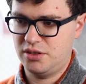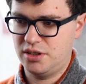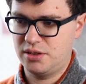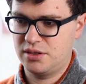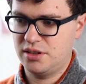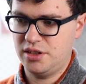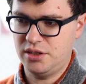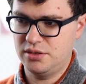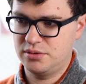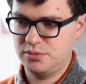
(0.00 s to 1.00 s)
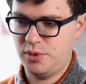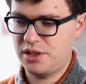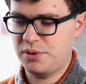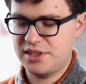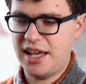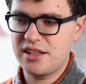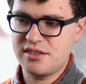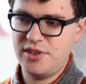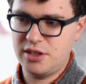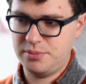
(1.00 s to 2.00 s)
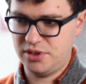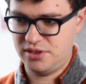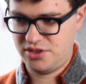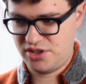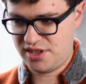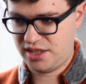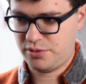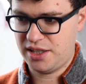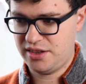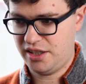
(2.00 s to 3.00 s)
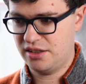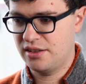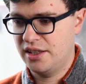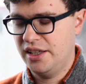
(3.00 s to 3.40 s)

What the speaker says: Or, what data is available? It's just like right there.